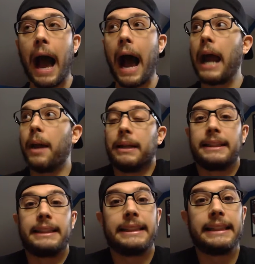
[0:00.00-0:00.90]
I am
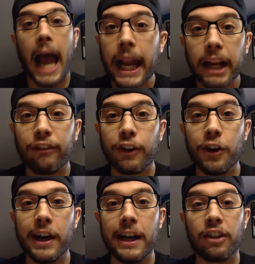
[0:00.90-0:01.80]
ecstatic for
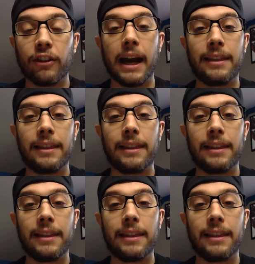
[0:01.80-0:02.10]
Creed 3.